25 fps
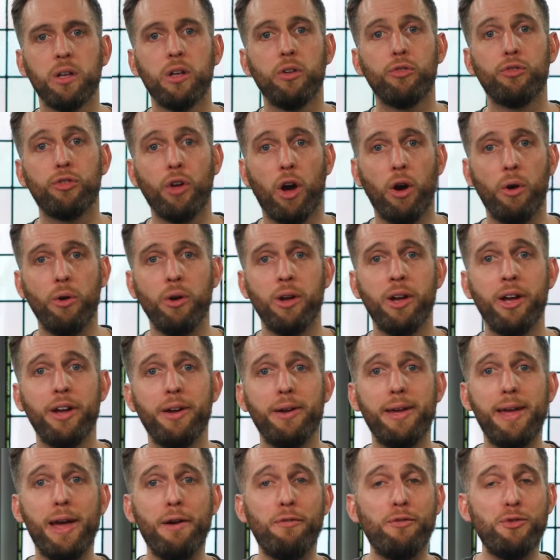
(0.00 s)
So,
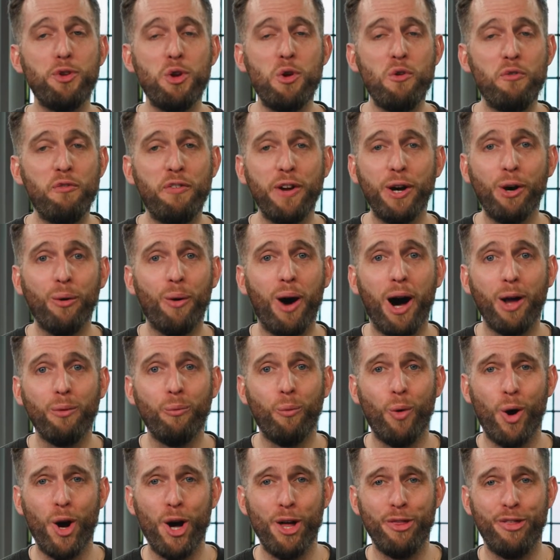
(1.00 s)
if you feel
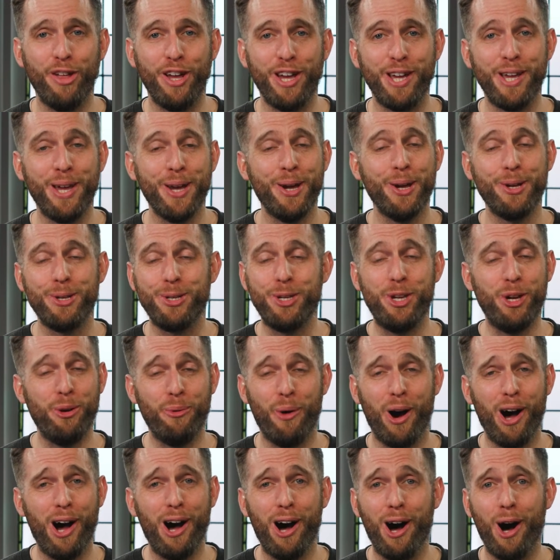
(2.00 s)
unworthy,
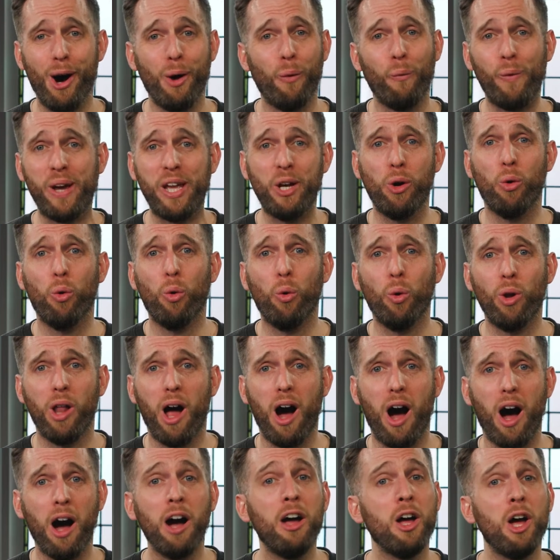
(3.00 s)
you are, we all
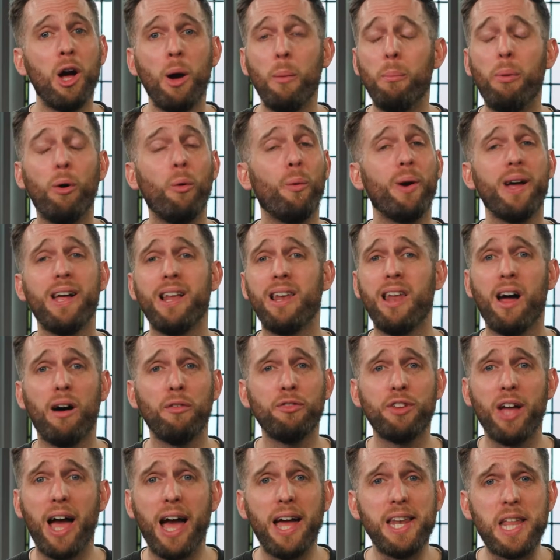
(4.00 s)
are, but we are
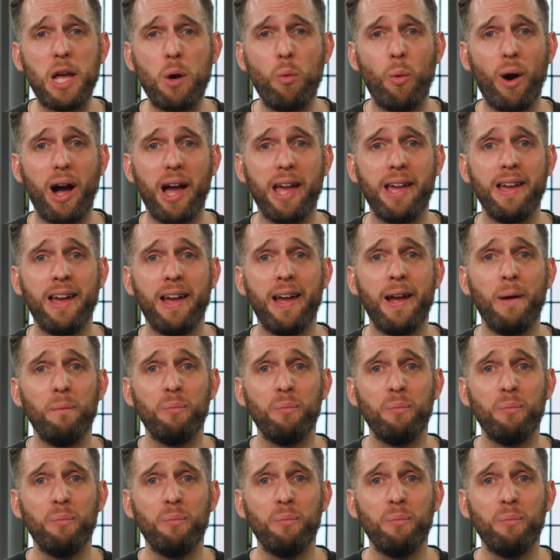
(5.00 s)
loved anyway.